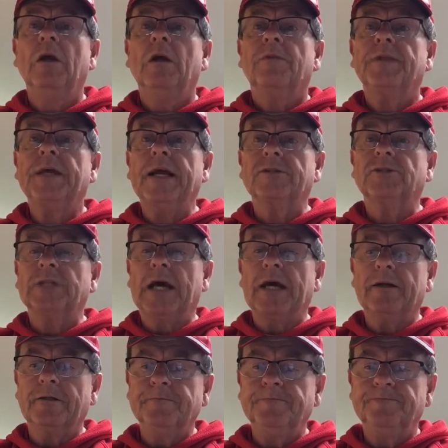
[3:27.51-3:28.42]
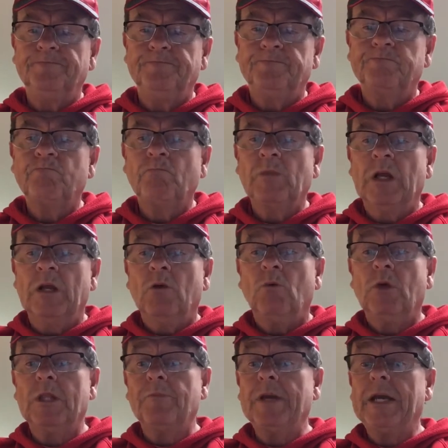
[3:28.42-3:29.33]
Thanks, Tyler.
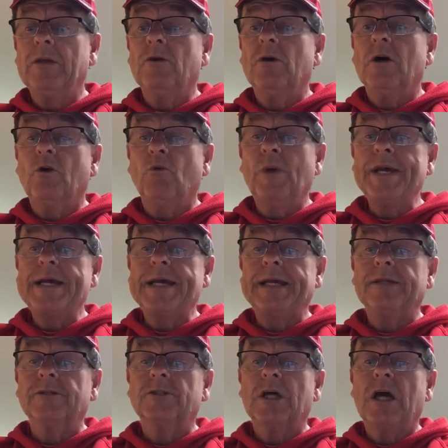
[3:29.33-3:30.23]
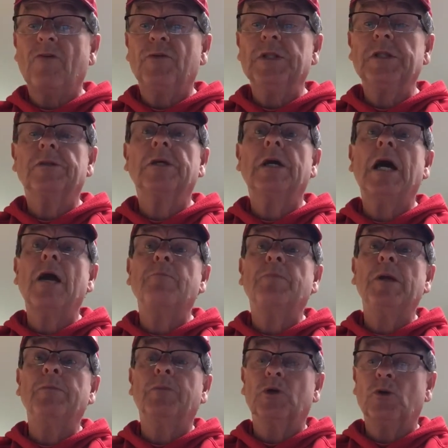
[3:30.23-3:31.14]
Well, the May long weekend is often the time
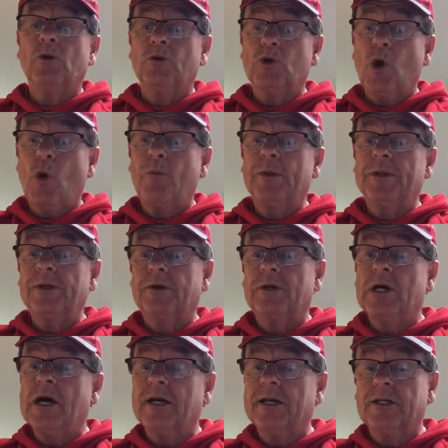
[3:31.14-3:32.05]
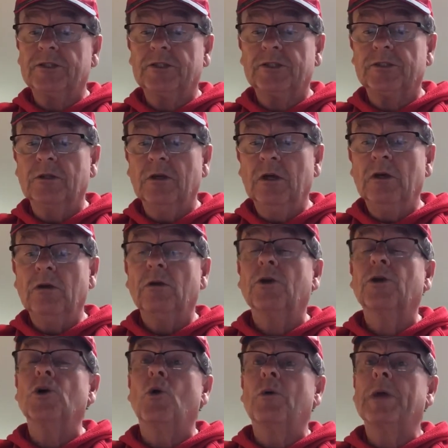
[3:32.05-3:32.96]
people go to open their cottages
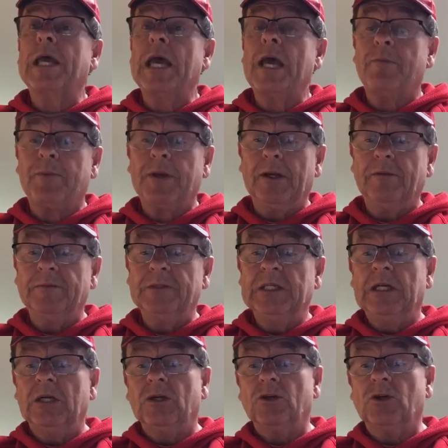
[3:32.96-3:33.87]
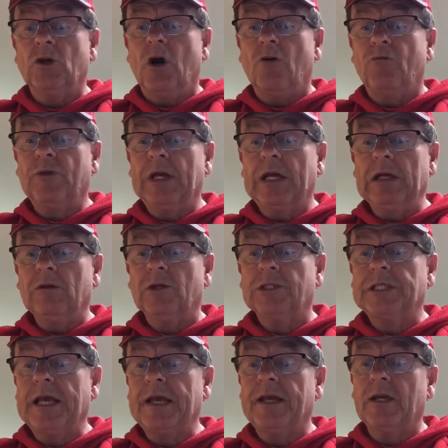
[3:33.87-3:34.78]
or go camping, golfing, or
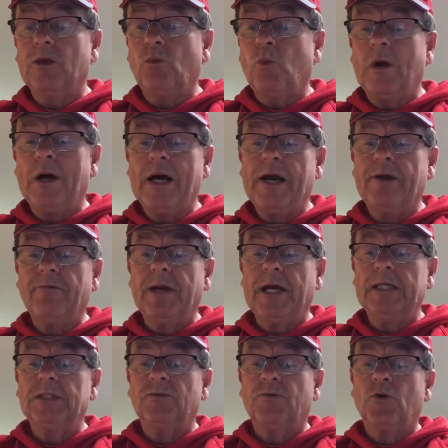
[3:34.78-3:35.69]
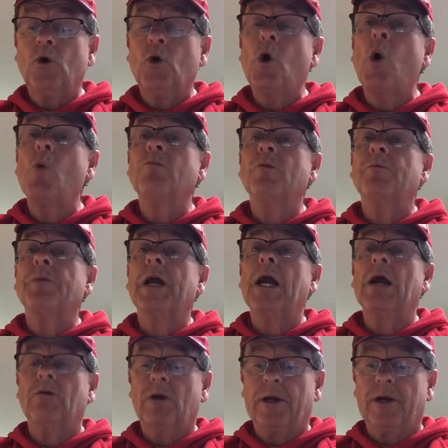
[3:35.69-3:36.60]
take in a wide range of home
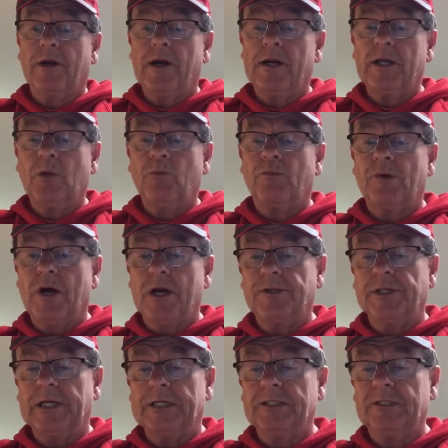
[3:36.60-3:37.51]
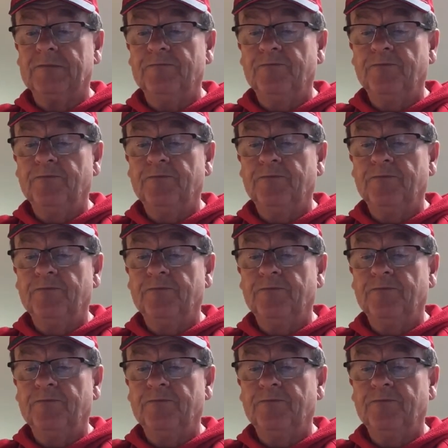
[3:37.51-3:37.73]
repair or gardening projects.